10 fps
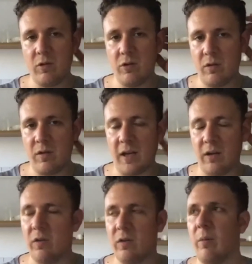Thank you
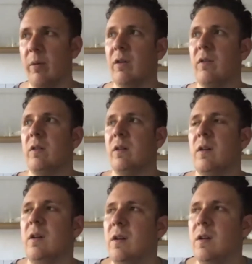so much.
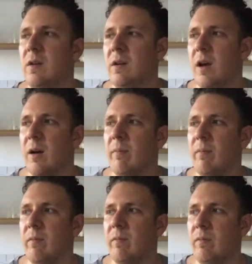
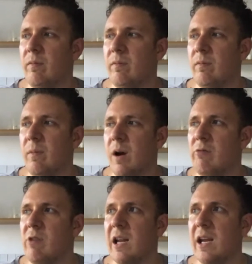I
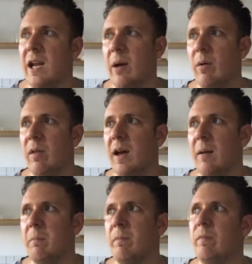really connect with that.
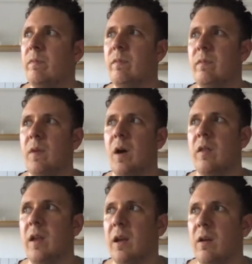I
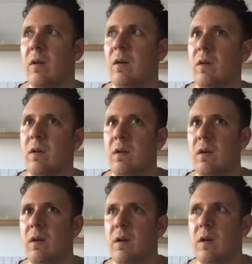think in a
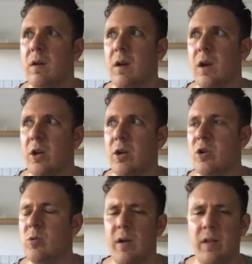huge
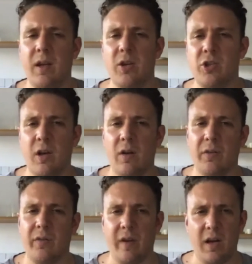way. I think it's Charles
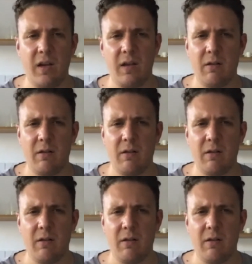Finney, the